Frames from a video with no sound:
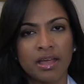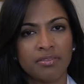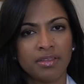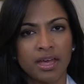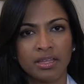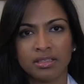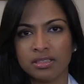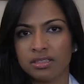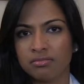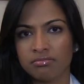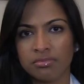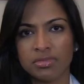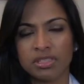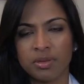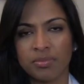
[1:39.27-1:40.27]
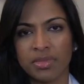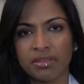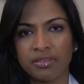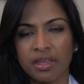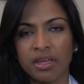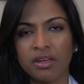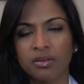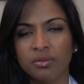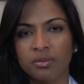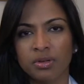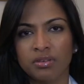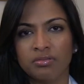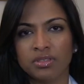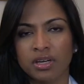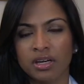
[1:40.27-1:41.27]
and that's something that
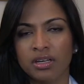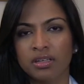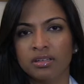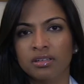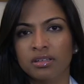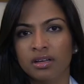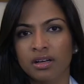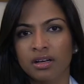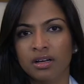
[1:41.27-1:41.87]
we've done